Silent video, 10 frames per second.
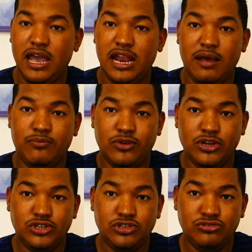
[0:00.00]
And I'm
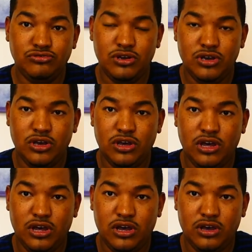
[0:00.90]
going to
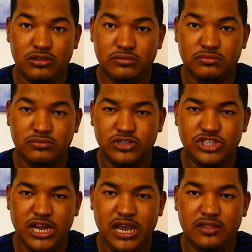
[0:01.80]

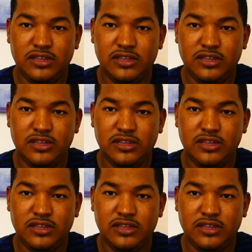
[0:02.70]
share